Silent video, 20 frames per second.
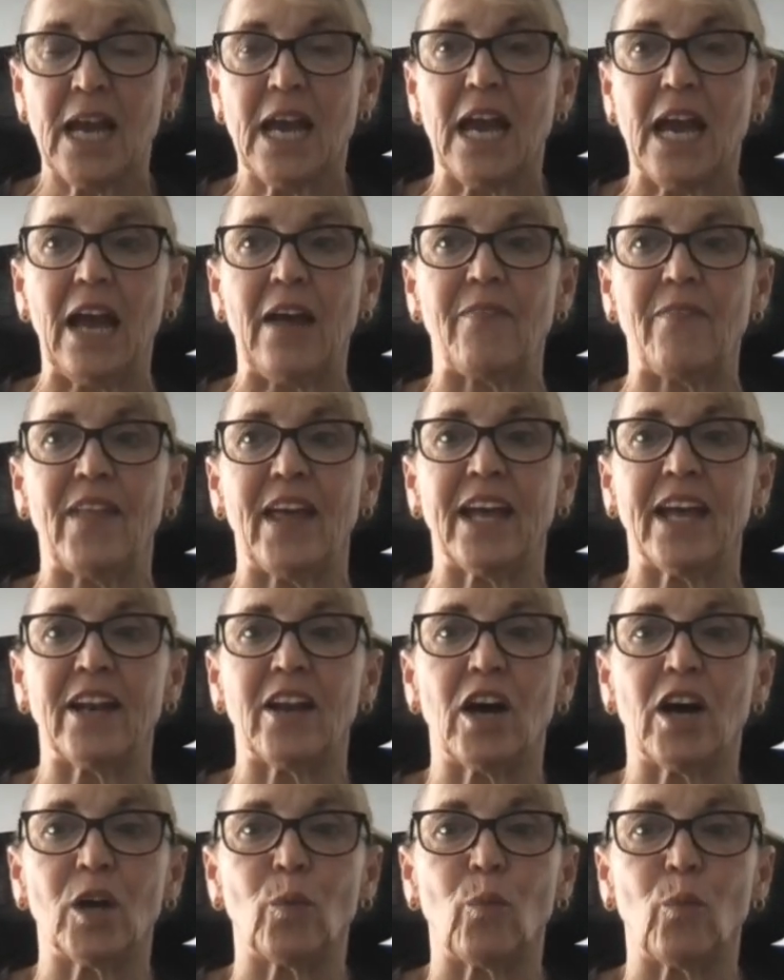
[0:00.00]
And then
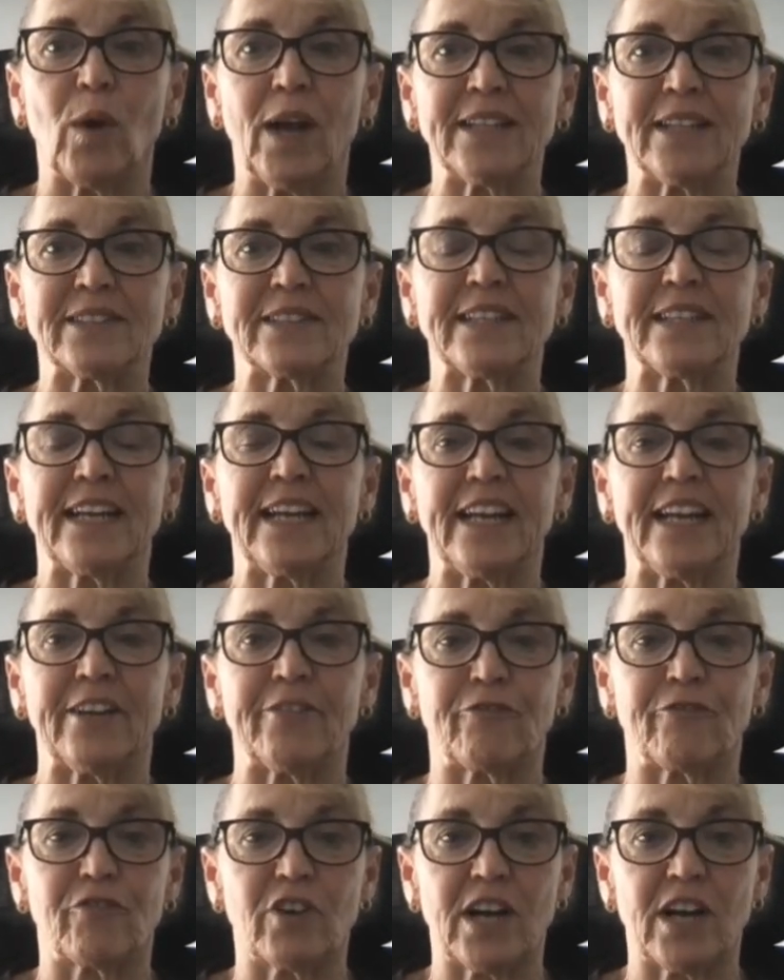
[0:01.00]
on Wednesday
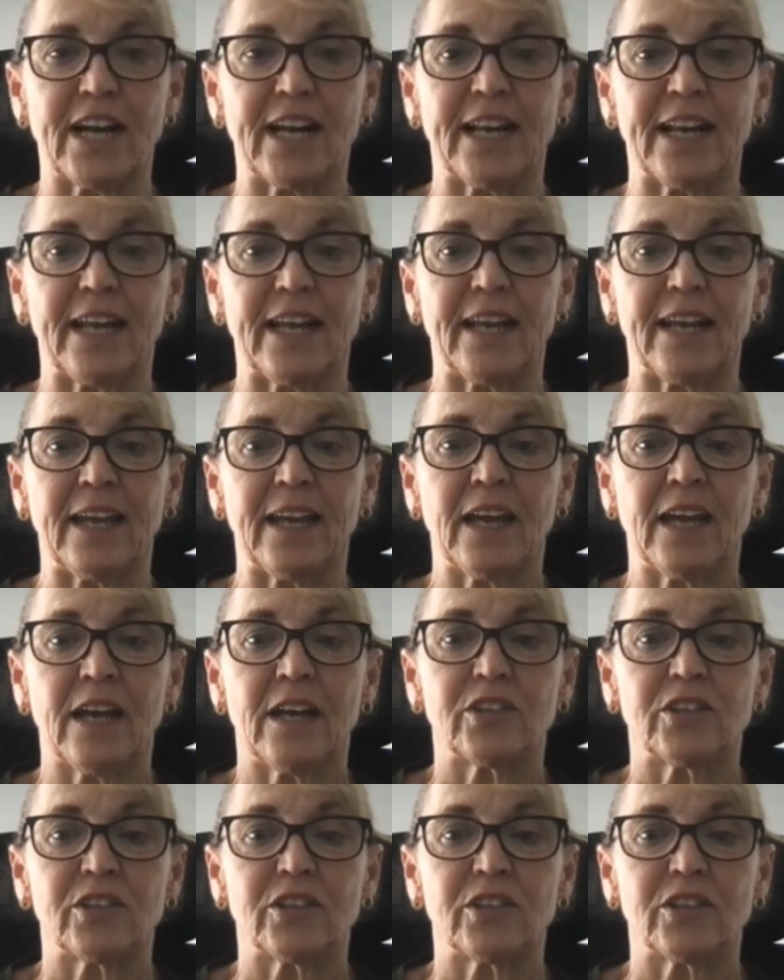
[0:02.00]
and Friday,